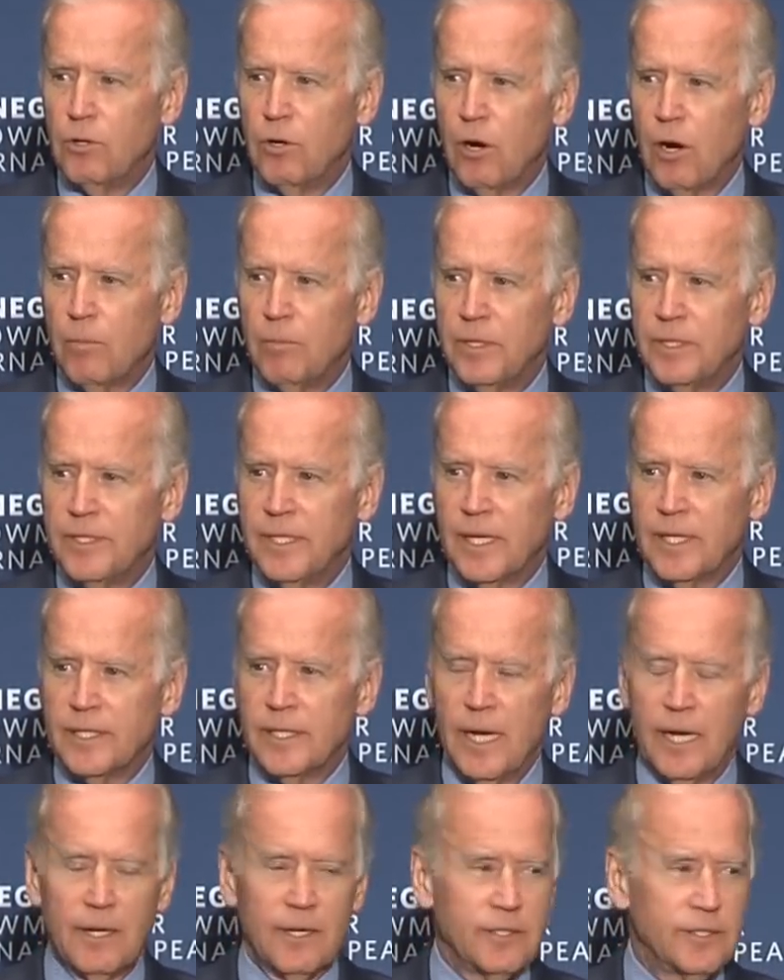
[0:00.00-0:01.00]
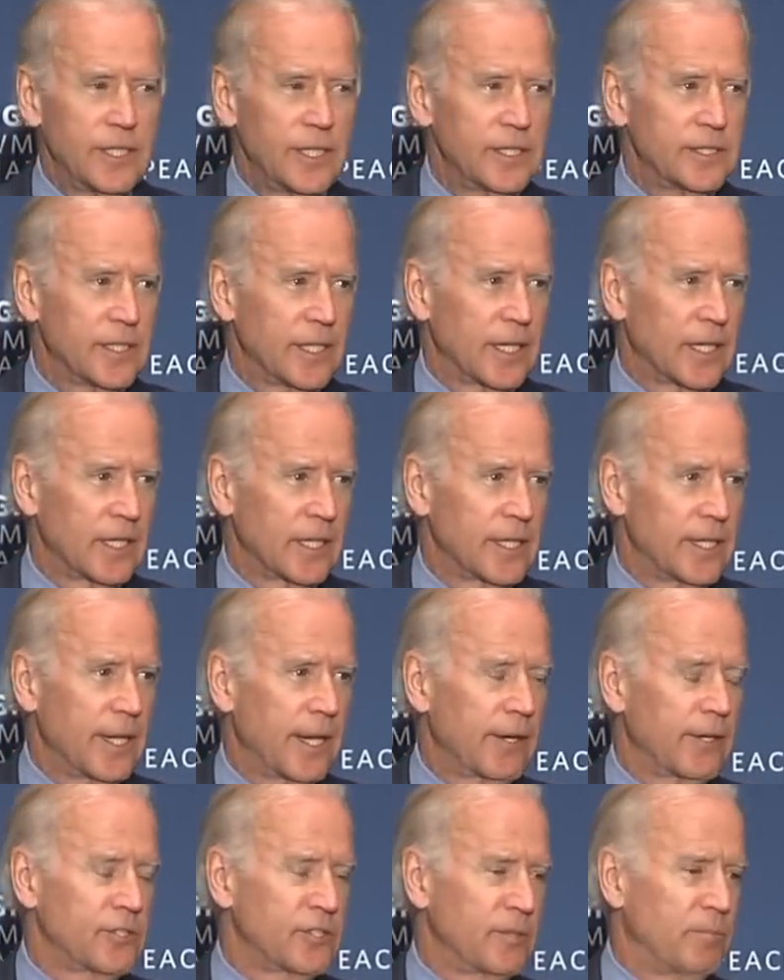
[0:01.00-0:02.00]
carbon technologies and clean
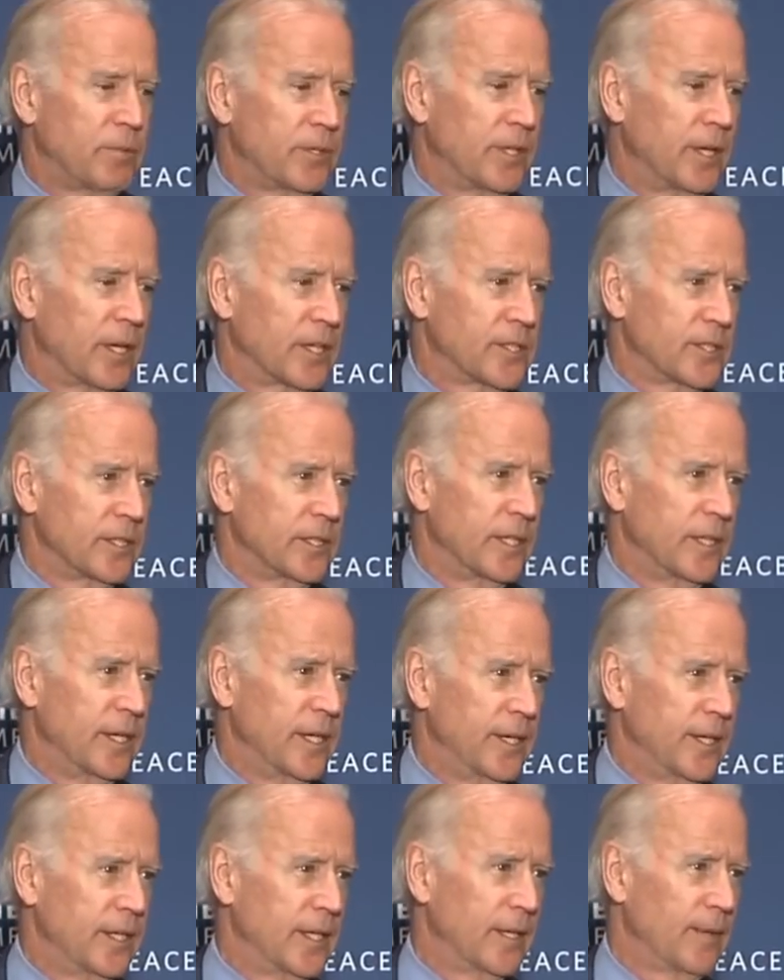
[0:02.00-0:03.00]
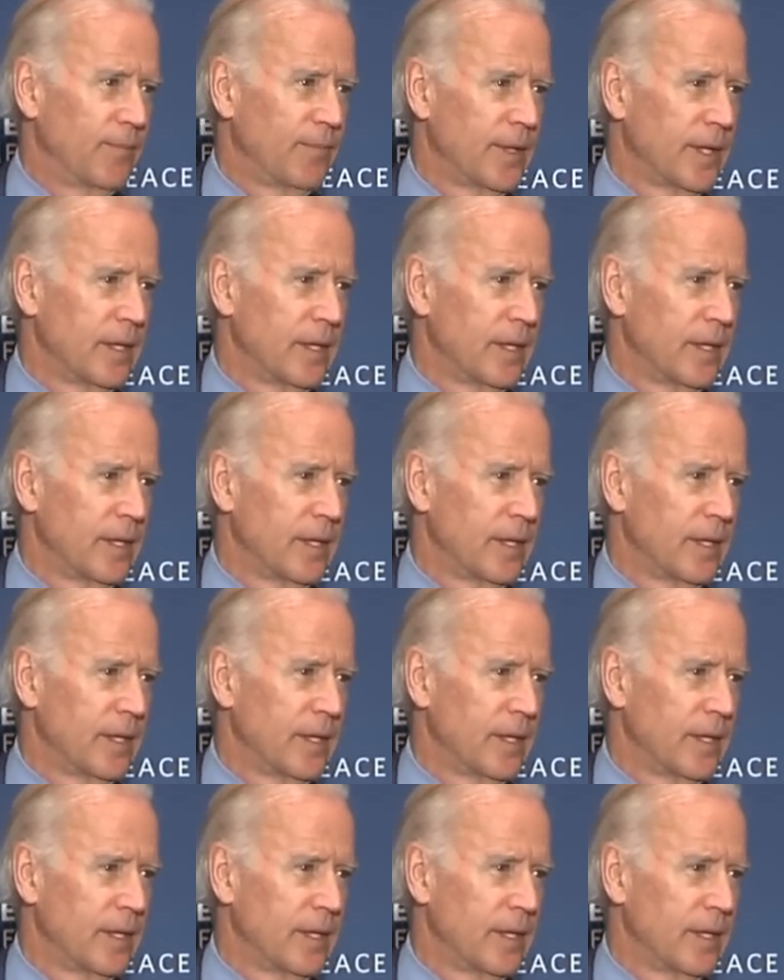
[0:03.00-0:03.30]
energy production in India.